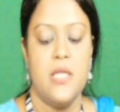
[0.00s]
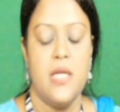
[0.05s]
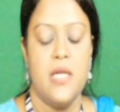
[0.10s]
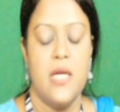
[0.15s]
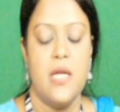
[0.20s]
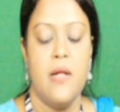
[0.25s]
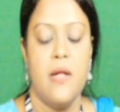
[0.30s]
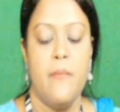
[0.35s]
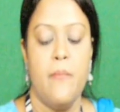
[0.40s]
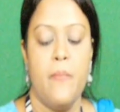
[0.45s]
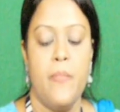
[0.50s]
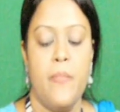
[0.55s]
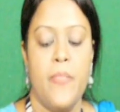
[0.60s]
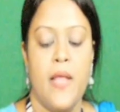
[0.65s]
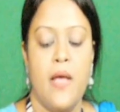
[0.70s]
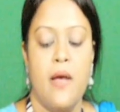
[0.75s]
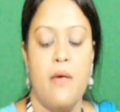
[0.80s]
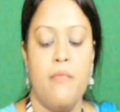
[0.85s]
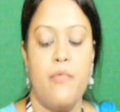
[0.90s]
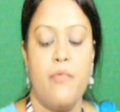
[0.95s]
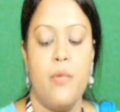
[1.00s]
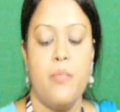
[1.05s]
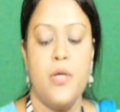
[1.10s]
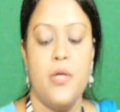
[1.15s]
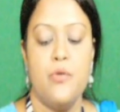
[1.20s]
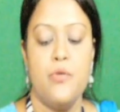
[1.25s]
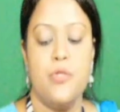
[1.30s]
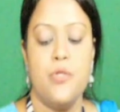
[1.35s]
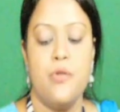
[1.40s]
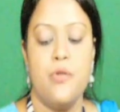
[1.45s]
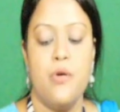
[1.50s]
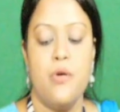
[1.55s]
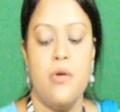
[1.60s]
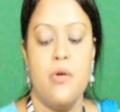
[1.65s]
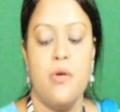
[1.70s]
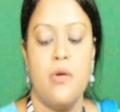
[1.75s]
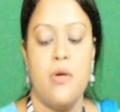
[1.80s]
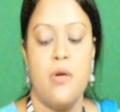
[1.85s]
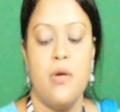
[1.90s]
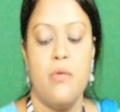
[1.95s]
Here from Q0
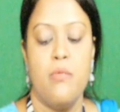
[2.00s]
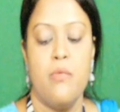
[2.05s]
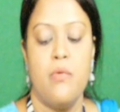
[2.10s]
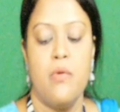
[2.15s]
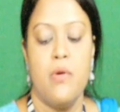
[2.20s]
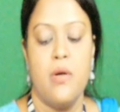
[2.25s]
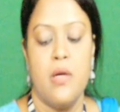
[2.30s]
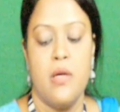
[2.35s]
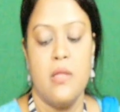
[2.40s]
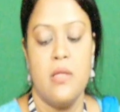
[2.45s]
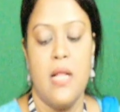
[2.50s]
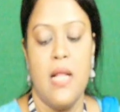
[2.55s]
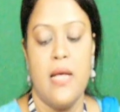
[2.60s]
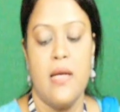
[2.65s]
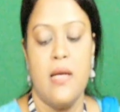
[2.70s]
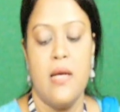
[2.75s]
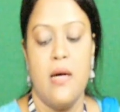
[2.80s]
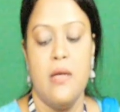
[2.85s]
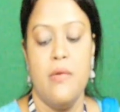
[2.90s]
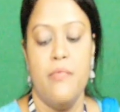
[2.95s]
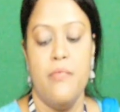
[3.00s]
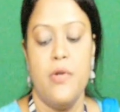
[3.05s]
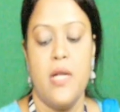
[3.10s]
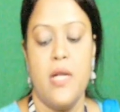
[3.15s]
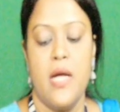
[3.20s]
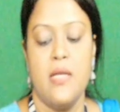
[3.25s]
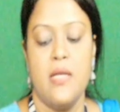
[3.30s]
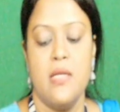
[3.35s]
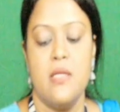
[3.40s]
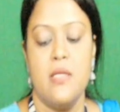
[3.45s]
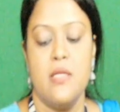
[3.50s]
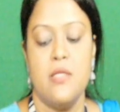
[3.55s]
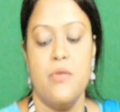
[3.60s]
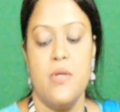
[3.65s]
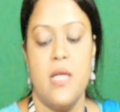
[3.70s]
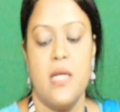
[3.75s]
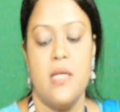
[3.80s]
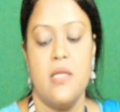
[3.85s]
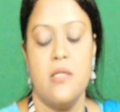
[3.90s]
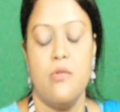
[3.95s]
if we write in this way,
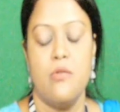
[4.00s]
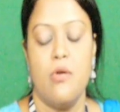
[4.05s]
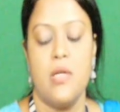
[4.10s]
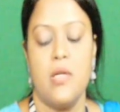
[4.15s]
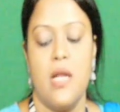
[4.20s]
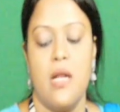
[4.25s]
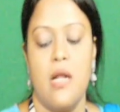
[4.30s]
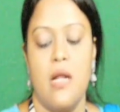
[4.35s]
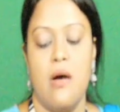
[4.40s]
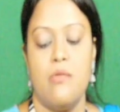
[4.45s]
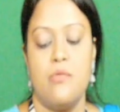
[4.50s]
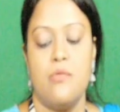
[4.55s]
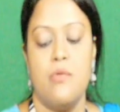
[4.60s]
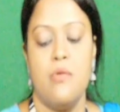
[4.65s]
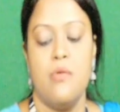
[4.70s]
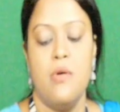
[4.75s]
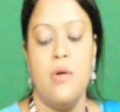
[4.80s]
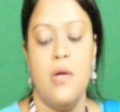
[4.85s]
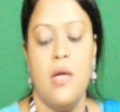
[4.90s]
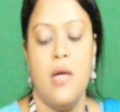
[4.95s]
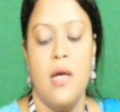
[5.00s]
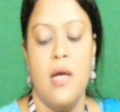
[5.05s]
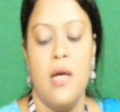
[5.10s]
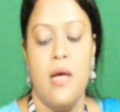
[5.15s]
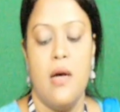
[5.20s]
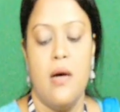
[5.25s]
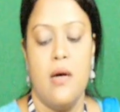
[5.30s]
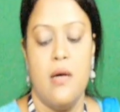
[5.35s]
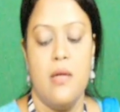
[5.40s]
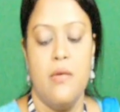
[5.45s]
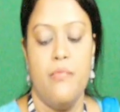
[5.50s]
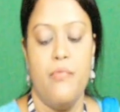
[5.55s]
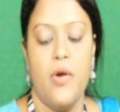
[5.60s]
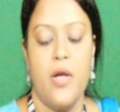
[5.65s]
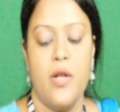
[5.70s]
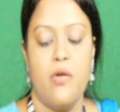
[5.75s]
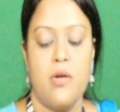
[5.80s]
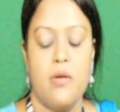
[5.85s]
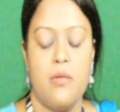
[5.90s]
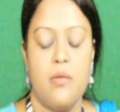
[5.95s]
that is not allowed to if we are
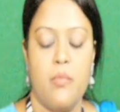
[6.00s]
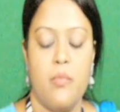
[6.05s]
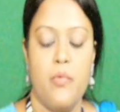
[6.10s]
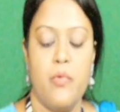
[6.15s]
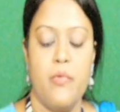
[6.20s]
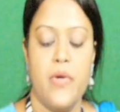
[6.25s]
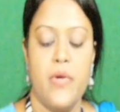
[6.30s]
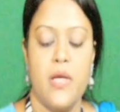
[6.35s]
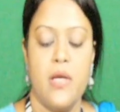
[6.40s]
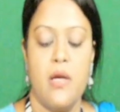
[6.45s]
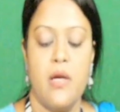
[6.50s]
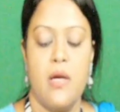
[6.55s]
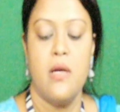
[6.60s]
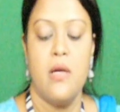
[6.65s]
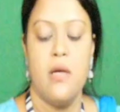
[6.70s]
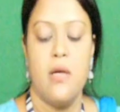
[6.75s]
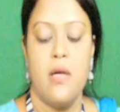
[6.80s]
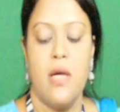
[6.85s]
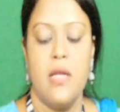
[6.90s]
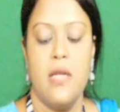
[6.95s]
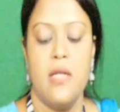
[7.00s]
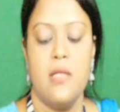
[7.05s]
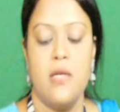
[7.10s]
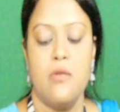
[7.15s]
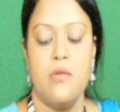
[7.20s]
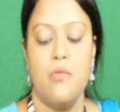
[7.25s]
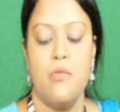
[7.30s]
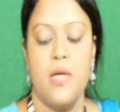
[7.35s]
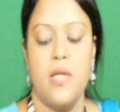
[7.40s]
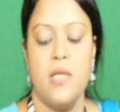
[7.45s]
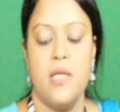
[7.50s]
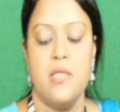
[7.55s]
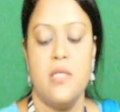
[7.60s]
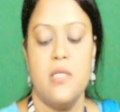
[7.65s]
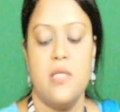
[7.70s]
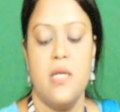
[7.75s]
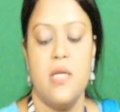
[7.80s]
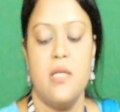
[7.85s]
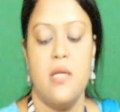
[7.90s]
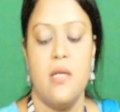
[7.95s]
not moving anything to any
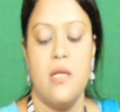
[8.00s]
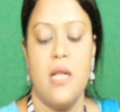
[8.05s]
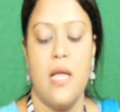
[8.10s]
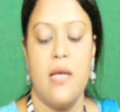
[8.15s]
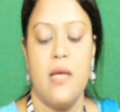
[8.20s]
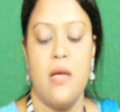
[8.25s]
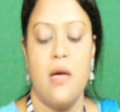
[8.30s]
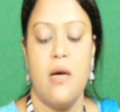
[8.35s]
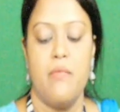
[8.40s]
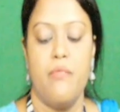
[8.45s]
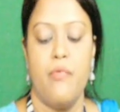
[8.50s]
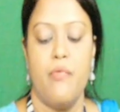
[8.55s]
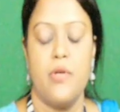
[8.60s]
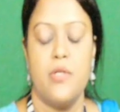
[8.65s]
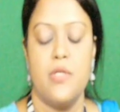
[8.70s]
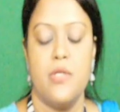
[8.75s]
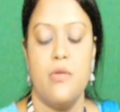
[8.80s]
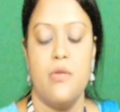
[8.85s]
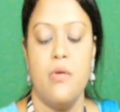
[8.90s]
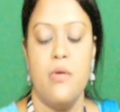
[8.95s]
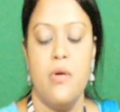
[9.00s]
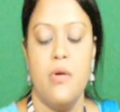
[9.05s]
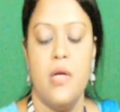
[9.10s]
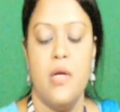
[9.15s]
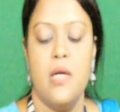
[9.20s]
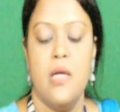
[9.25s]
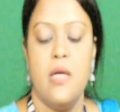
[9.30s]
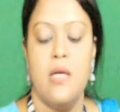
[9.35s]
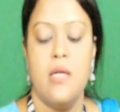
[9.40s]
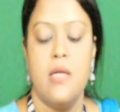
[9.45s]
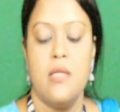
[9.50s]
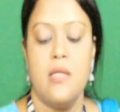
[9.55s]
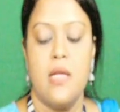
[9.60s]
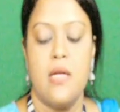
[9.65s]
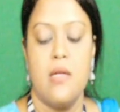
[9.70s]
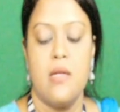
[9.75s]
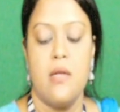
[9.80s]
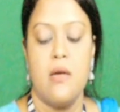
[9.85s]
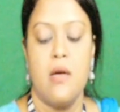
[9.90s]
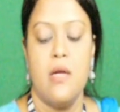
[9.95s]
state, like for 0,
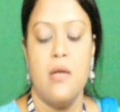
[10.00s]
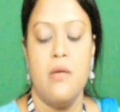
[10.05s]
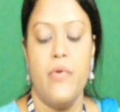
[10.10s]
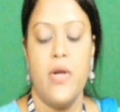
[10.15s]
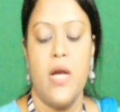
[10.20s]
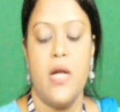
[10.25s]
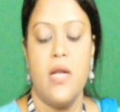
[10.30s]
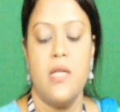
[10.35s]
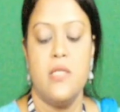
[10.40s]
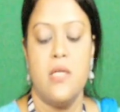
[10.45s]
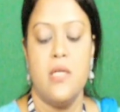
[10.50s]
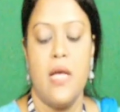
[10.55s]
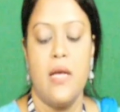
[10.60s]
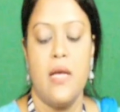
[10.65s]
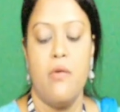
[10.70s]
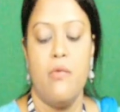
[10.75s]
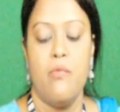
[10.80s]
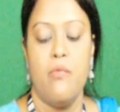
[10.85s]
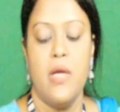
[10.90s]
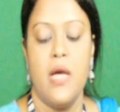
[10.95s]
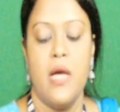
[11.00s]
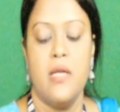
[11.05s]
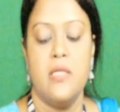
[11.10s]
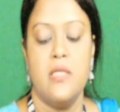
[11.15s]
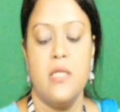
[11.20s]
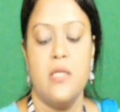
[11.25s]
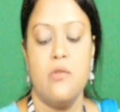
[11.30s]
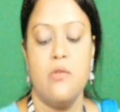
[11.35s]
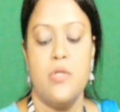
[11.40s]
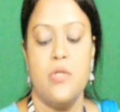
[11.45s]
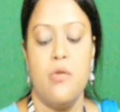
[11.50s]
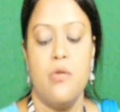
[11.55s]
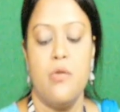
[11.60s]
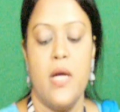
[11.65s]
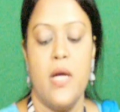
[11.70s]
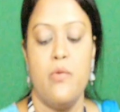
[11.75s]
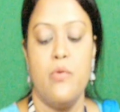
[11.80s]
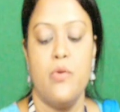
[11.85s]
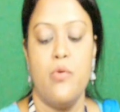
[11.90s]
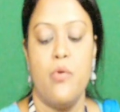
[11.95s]
that configuration, like we are reaching to 0
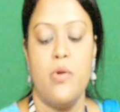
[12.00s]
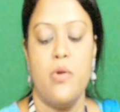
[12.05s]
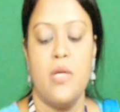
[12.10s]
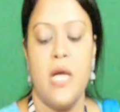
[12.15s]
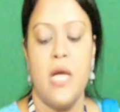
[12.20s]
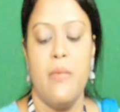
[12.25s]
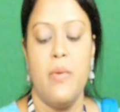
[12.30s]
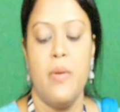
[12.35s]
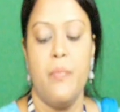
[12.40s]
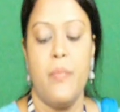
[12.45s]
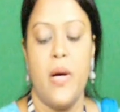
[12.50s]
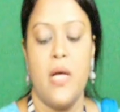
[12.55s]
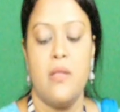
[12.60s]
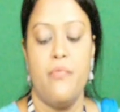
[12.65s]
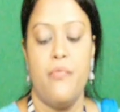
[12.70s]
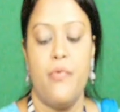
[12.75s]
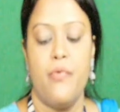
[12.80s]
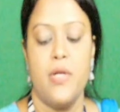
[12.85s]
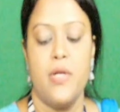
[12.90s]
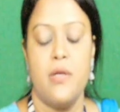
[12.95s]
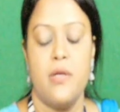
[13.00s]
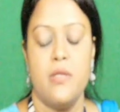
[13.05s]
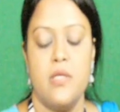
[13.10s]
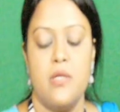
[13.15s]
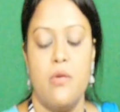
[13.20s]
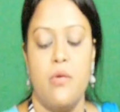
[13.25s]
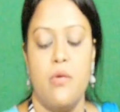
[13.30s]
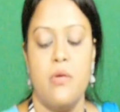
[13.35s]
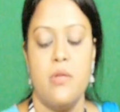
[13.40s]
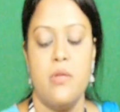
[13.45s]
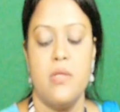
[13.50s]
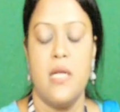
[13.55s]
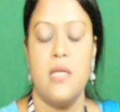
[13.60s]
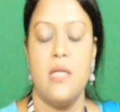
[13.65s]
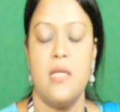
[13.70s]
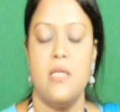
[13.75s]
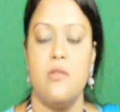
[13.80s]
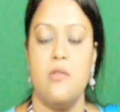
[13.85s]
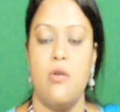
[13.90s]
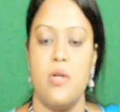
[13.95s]
and we don't have a path for 0, that
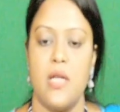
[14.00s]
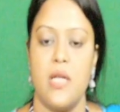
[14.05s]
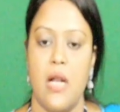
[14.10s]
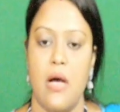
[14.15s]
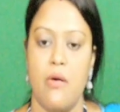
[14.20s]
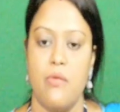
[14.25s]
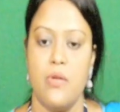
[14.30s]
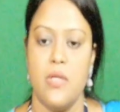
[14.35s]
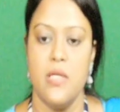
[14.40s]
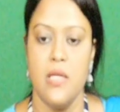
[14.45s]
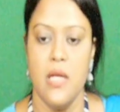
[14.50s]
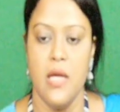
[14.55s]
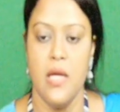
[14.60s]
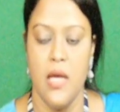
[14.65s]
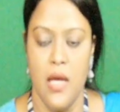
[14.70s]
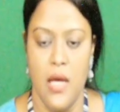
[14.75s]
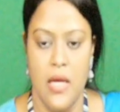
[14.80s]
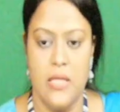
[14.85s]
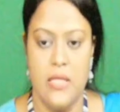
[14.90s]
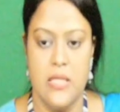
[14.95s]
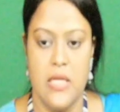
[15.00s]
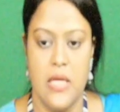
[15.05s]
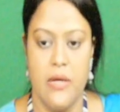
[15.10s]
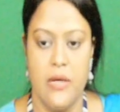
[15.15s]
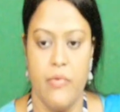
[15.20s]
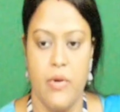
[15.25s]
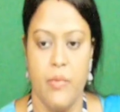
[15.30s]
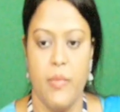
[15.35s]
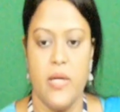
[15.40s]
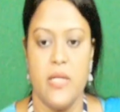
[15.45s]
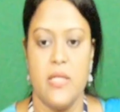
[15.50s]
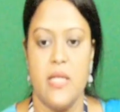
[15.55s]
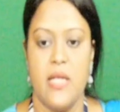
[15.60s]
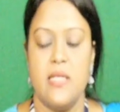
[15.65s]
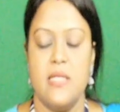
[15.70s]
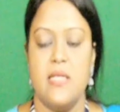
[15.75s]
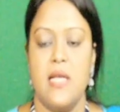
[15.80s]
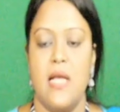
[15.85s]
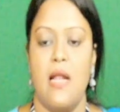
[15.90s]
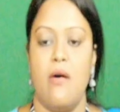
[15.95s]
is not allowed in DFA, but that
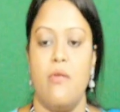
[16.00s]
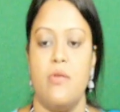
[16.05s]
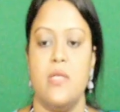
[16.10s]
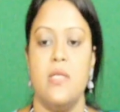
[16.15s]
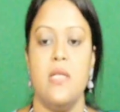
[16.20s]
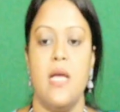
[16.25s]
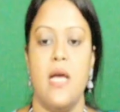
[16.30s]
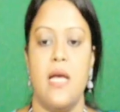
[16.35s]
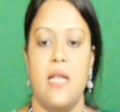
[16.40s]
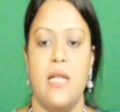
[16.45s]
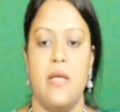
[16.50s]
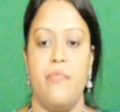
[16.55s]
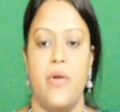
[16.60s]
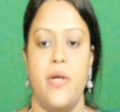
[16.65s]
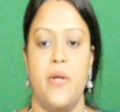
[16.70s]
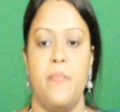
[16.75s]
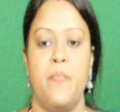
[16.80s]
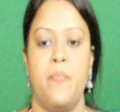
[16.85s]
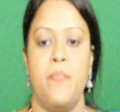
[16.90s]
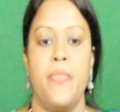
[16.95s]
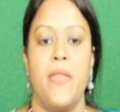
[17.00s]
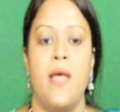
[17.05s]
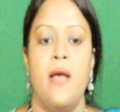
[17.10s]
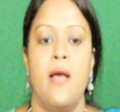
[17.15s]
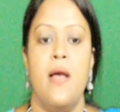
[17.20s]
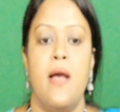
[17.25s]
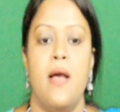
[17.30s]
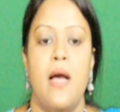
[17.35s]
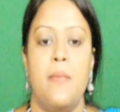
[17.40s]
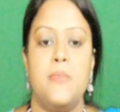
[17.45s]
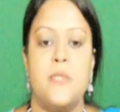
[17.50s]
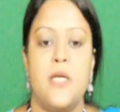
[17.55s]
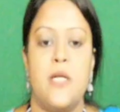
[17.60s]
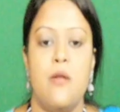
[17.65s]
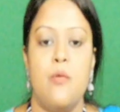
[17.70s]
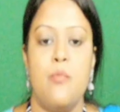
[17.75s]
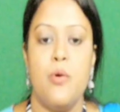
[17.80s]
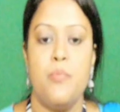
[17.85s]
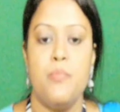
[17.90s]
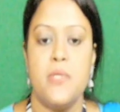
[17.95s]
is allowed in NFA.
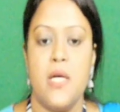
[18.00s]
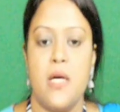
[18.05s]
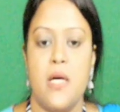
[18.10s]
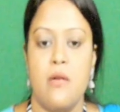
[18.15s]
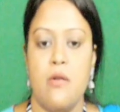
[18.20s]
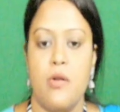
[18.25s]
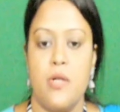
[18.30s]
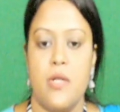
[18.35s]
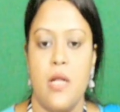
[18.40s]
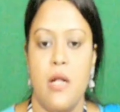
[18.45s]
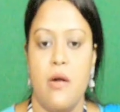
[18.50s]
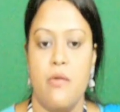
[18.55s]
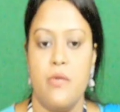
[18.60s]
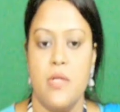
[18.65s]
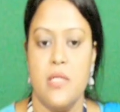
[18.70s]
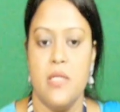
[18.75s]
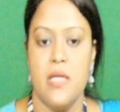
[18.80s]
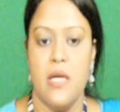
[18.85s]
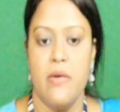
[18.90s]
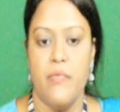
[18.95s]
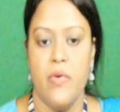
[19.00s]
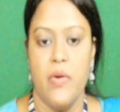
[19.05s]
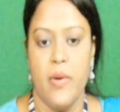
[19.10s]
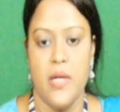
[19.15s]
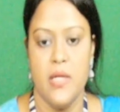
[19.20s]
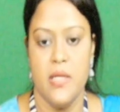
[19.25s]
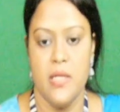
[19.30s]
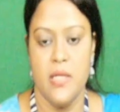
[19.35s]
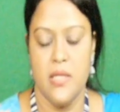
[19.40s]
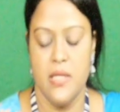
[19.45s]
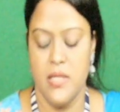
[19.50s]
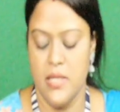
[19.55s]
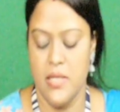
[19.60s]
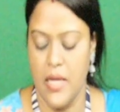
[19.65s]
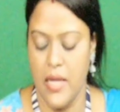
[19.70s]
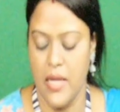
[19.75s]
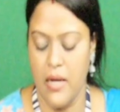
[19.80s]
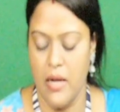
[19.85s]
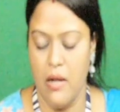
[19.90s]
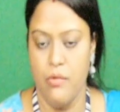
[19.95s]
Epsilon moves are not allowed in DFA, but it is
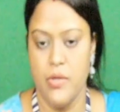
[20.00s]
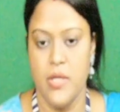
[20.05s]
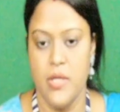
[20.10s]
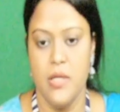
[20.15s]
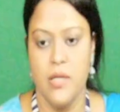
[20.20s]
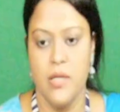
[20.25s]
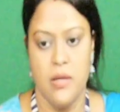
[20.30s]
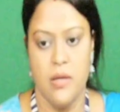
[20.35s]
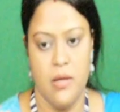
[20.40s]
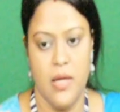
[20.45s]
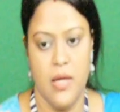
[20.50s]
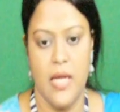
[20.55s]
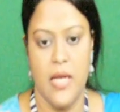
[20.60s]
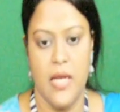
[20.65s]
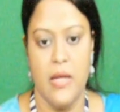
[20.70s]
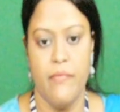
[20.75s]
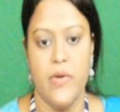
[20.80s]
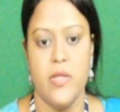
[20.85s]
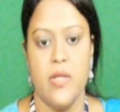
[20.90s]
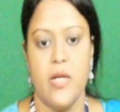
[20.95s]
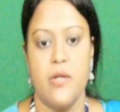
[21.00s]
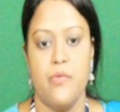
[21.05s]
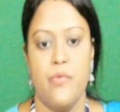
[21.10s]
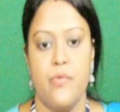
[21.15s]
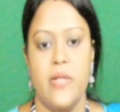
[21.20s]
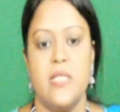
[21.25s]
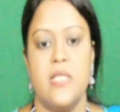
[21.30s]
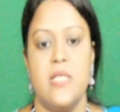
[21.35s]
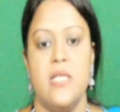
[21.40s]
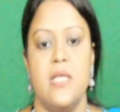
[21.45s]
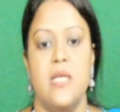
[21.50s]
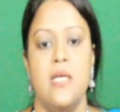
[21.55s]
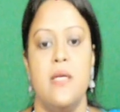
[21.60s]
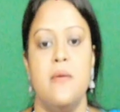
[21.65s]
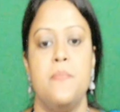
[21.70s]
allowed in NFA, that we will see.